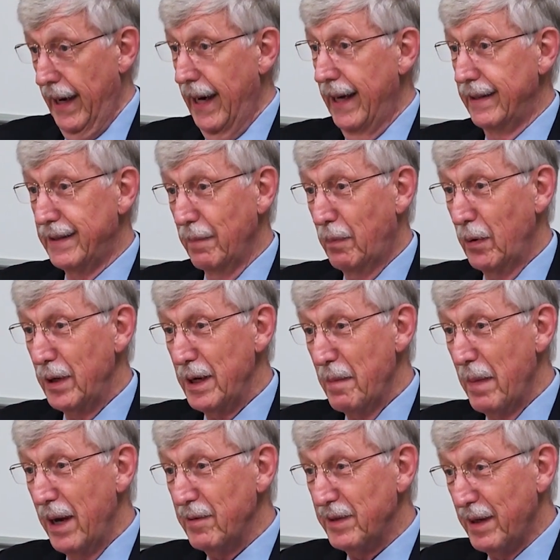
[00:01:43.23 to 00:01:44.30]
it's a pretty
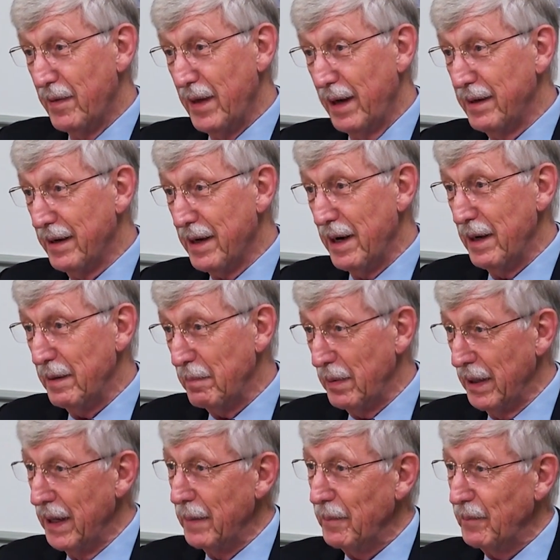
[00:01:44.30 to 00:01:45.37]
amazing thing to
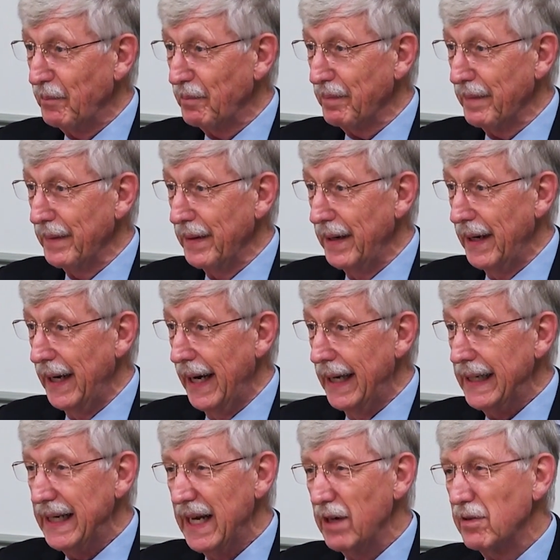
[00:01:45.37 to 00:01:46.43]
contemplate.
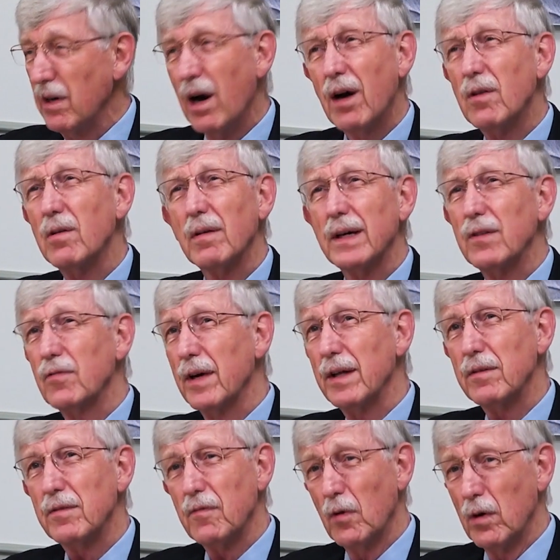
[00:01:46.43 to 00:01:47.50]
And it has utterly
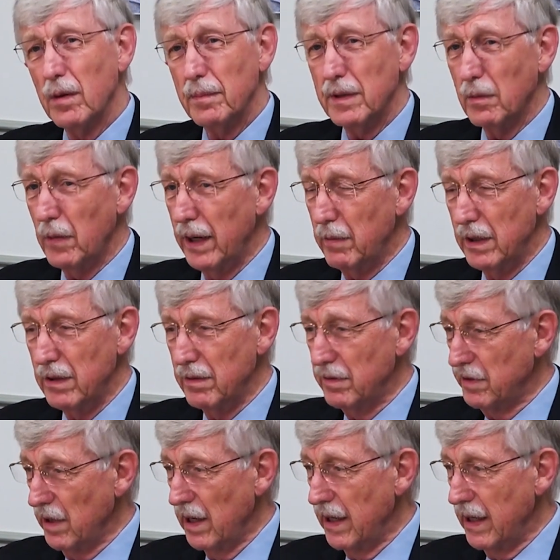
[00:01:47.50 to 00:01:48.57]
transformed the way we do
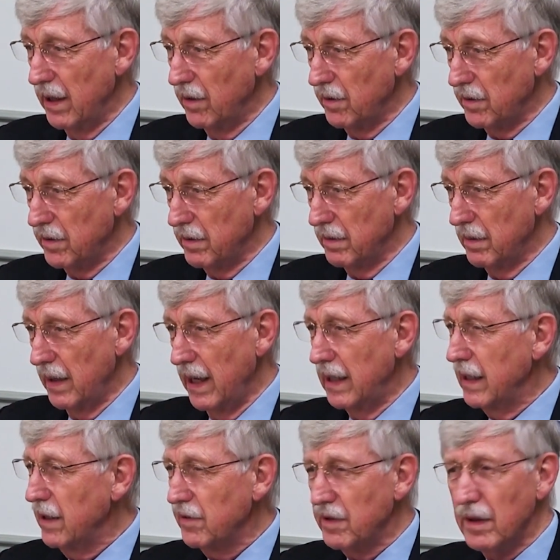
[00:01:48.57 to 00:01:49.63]
science. And
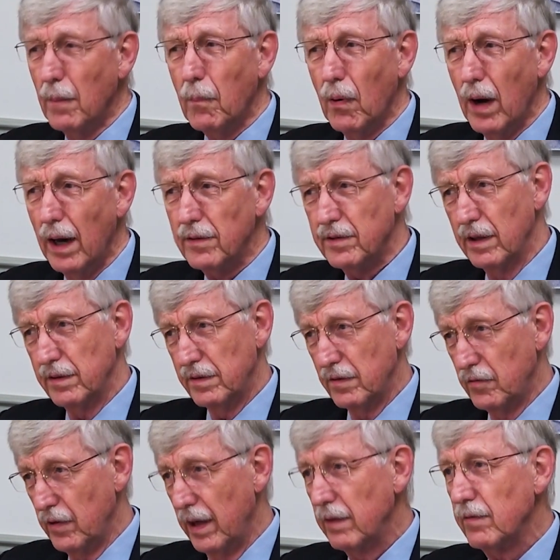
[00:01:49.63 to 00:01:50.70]
it is in the process of
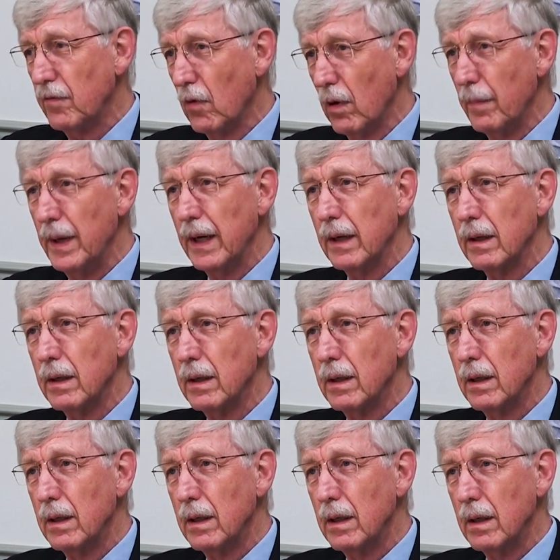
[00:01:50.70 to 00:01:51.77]
transforming
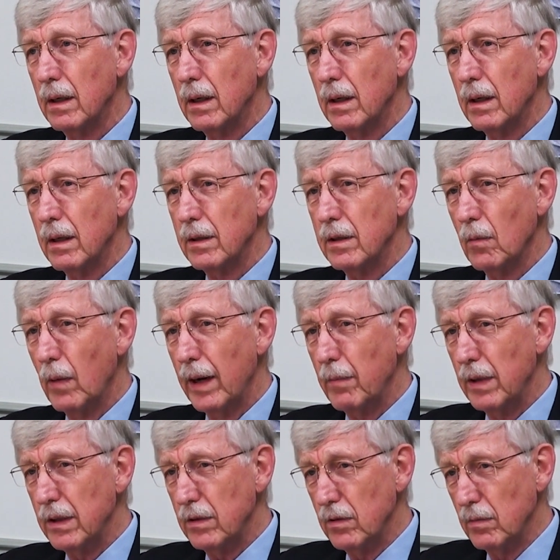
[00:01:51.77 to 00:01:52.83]
the way
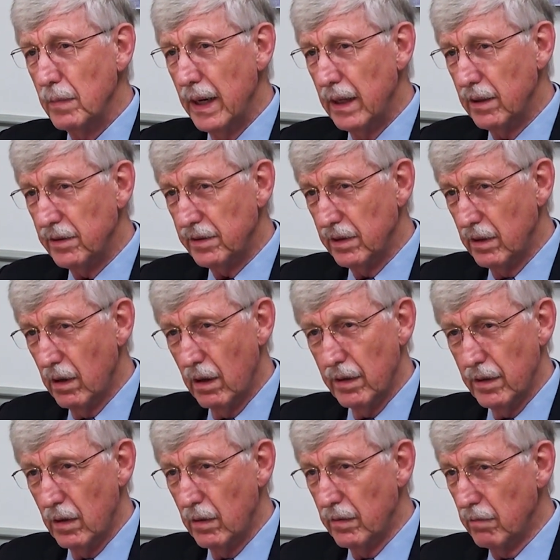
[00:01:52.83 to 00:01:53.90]
we do medicine,
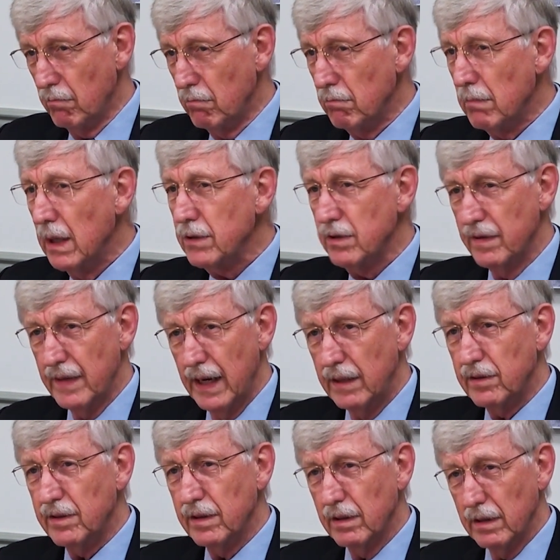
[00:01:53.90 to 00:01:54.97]
although much of
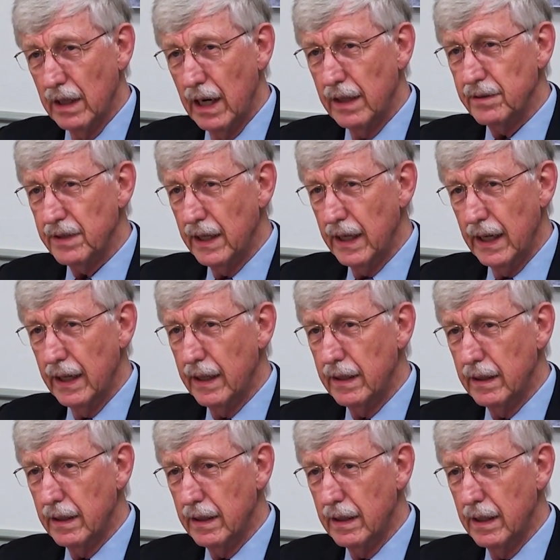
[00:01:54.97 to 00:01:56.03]
that still lies ahead.